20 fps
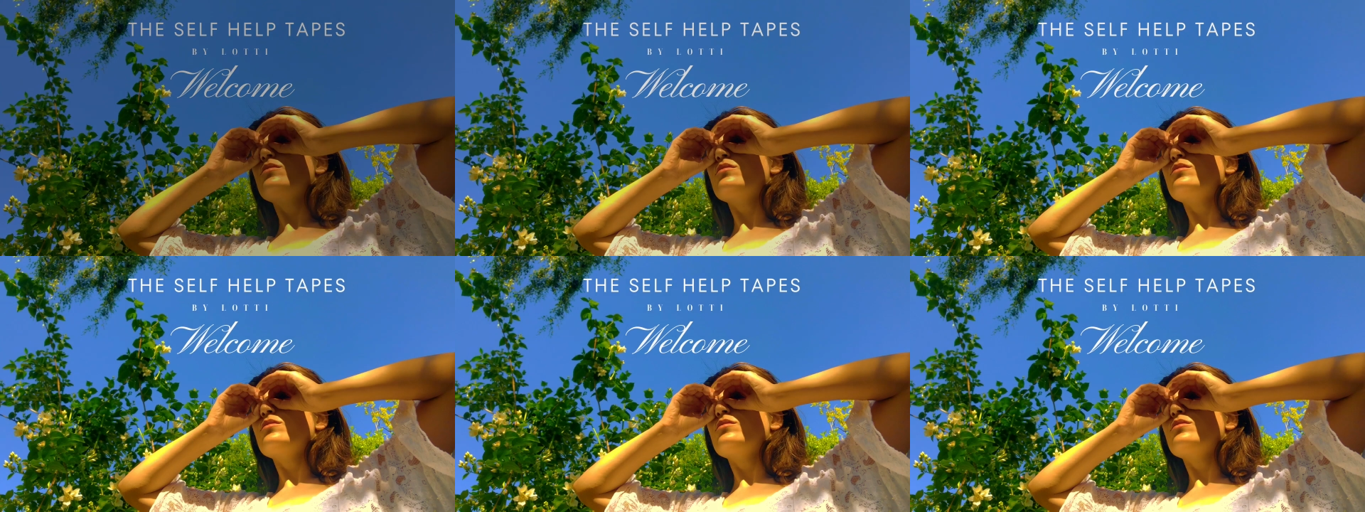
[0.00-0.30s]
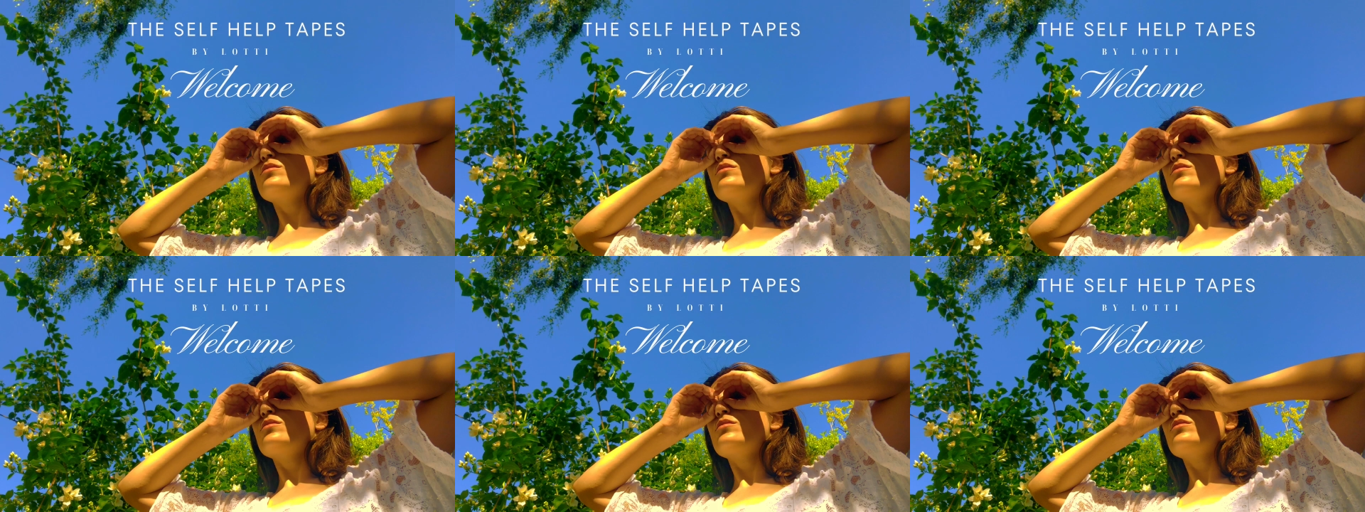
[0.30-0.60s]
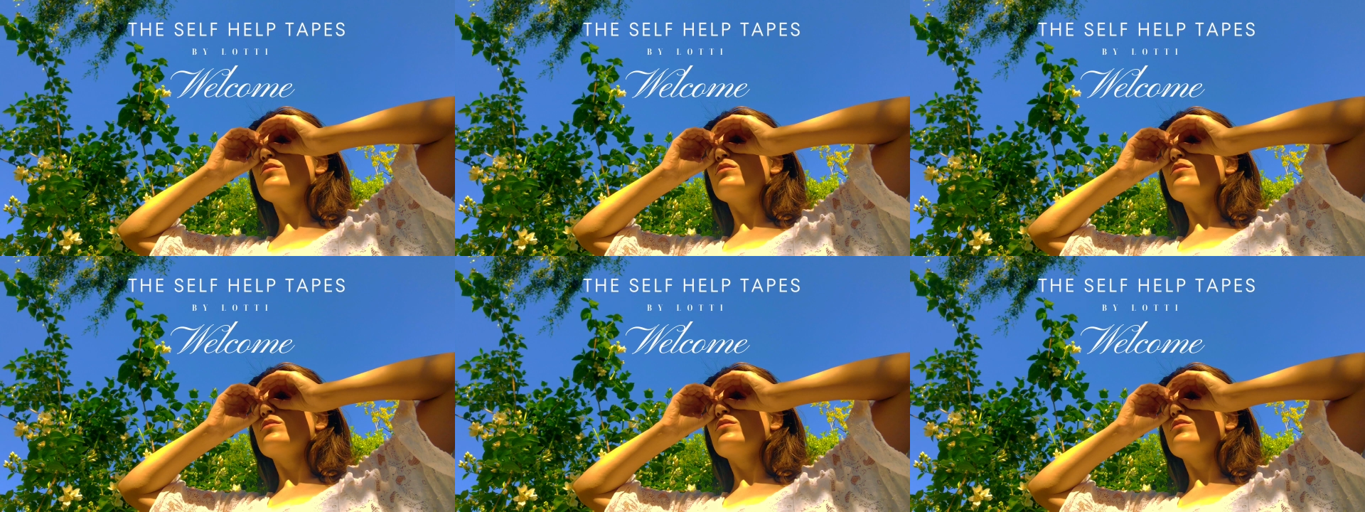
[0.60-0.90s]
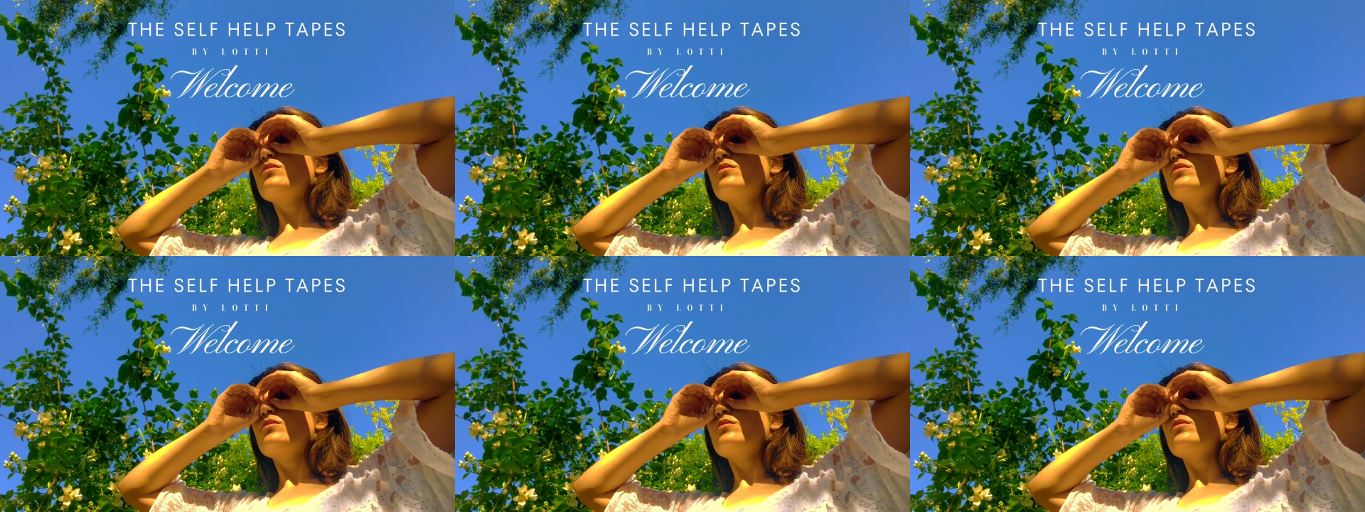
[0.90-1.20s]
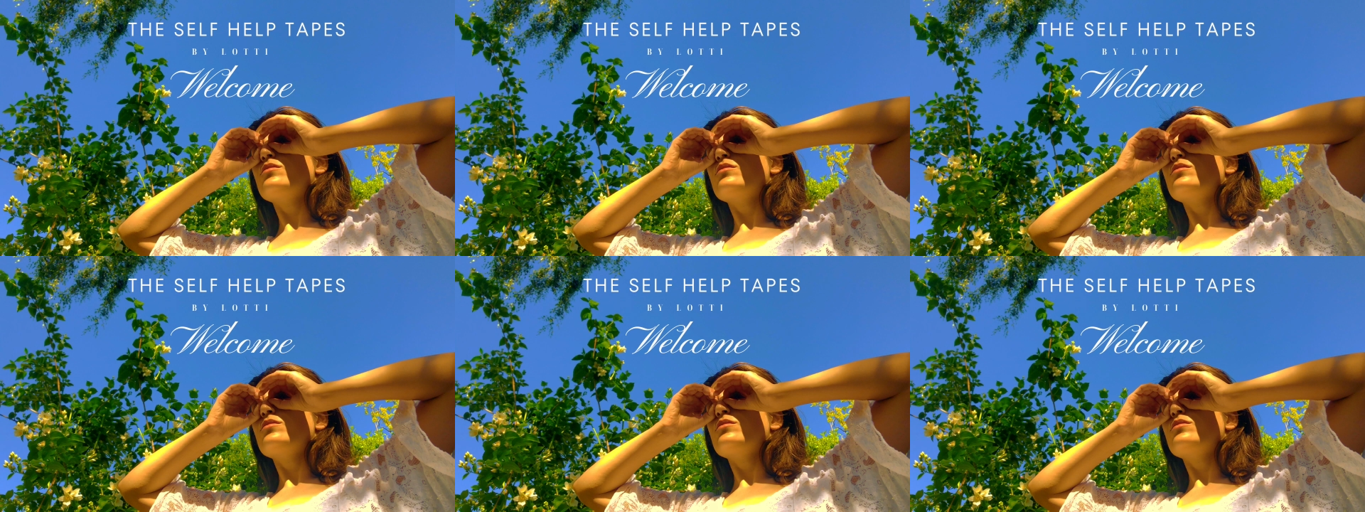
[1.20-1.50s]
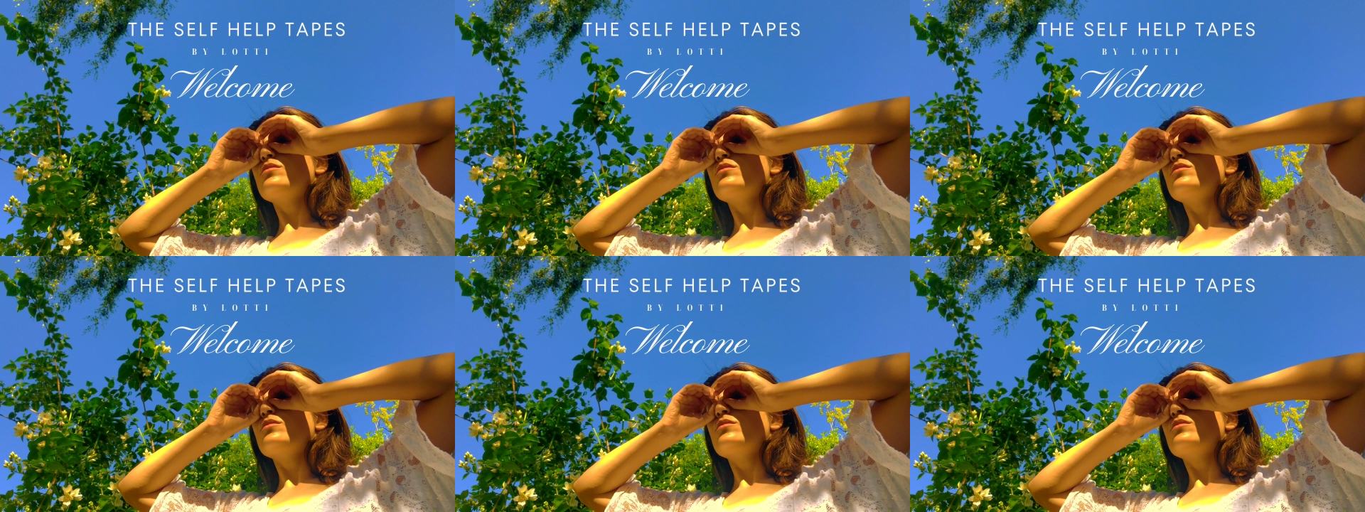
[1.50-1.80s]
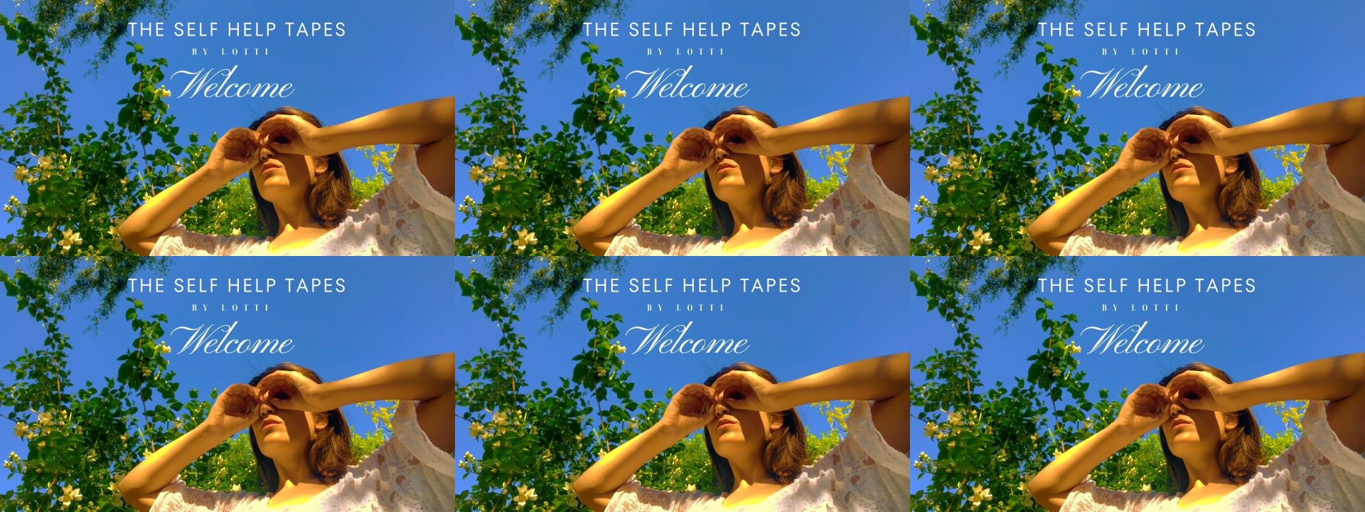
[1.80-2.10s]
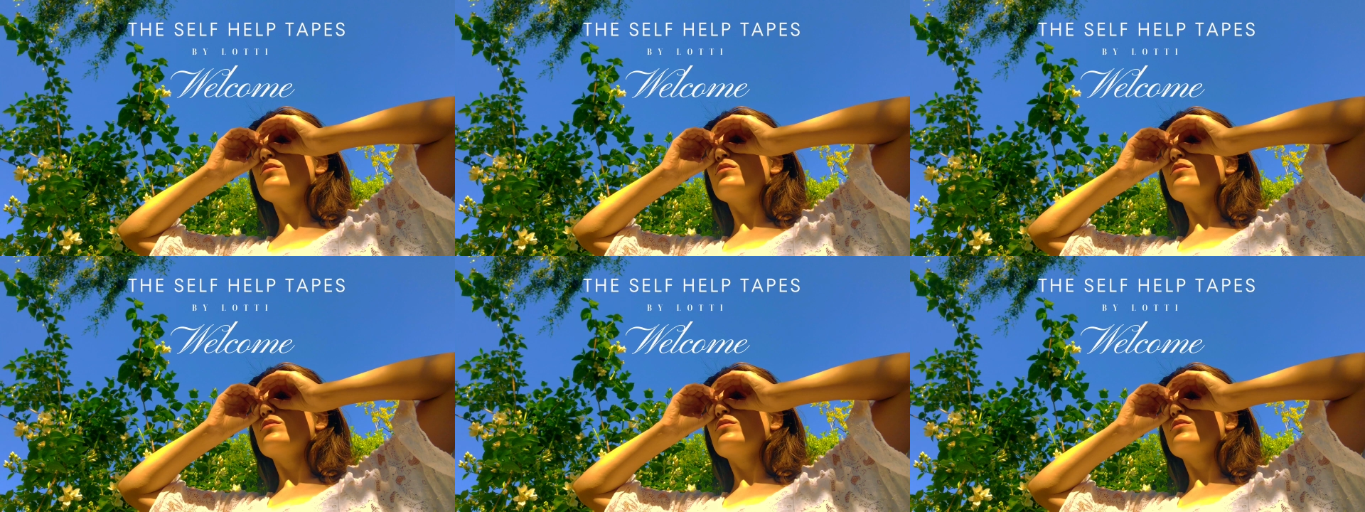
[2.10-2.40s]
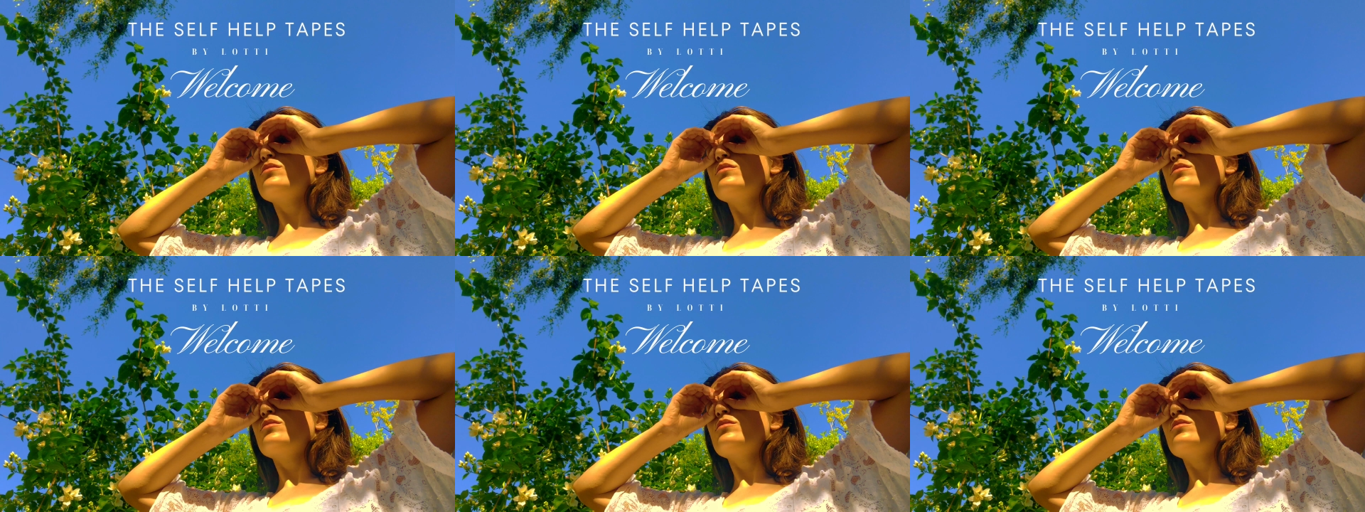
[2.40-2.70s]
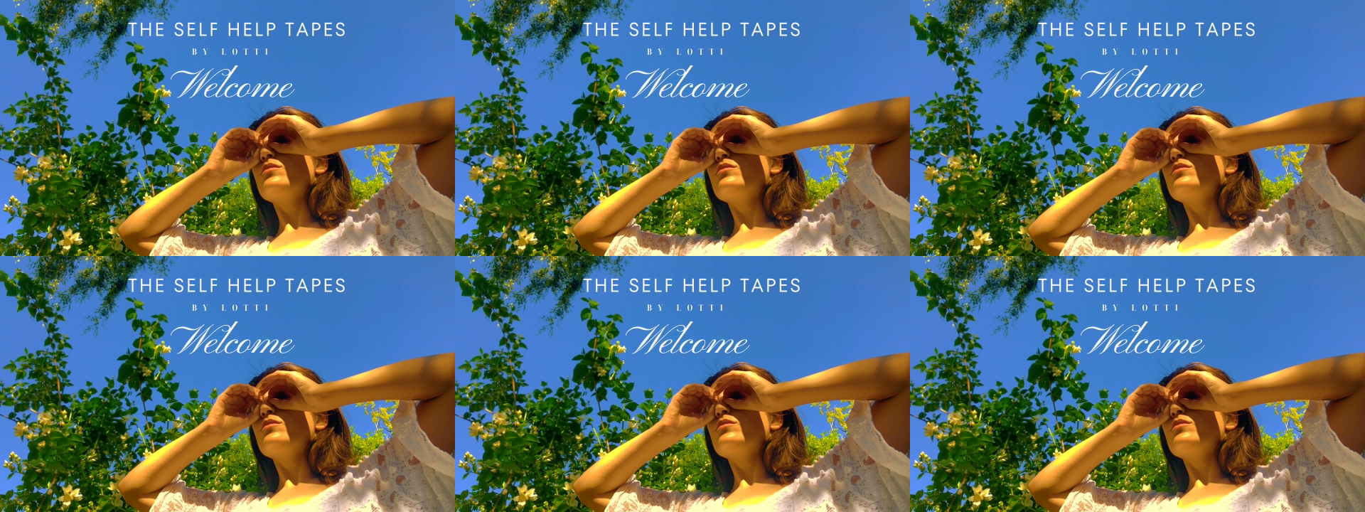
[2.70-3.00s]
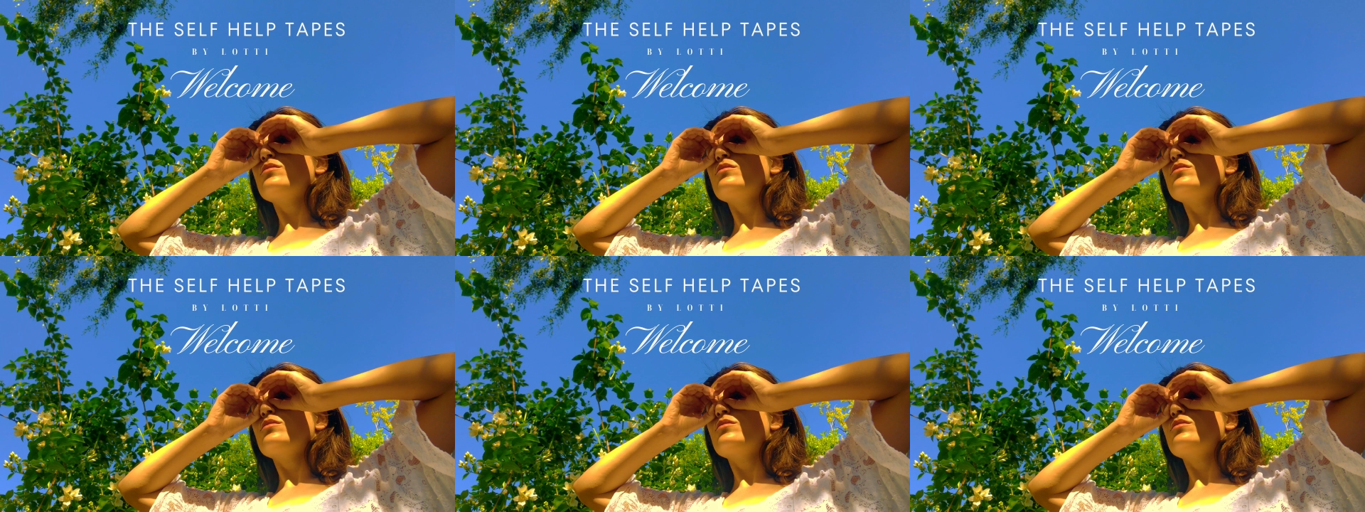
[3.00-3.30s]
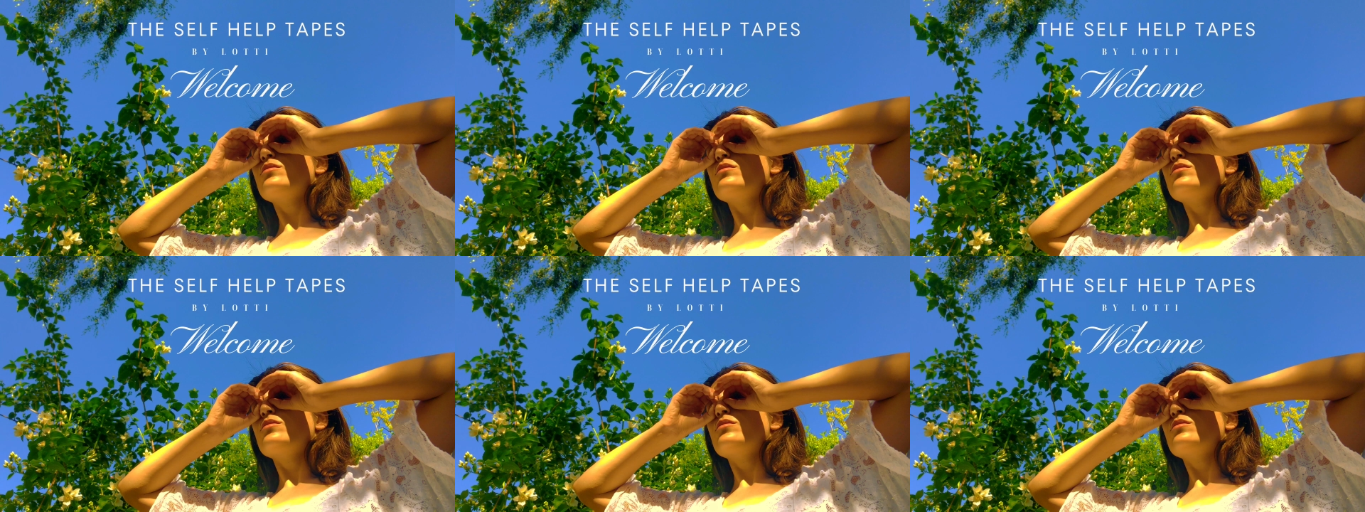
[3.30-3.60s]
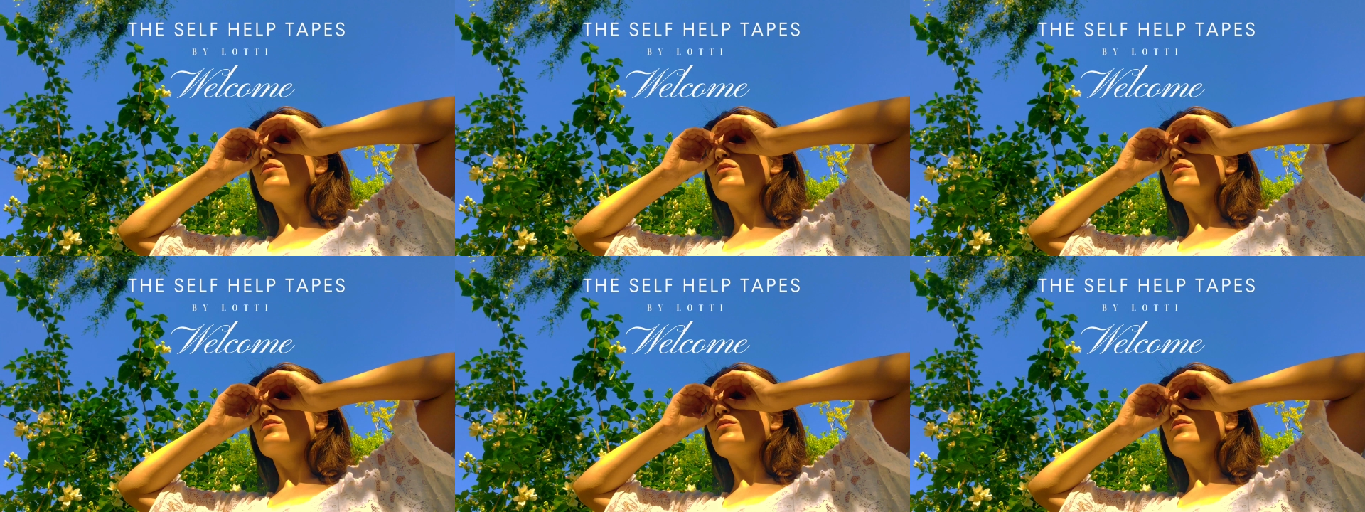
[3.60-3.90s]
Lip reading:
[unreadable: no face in view]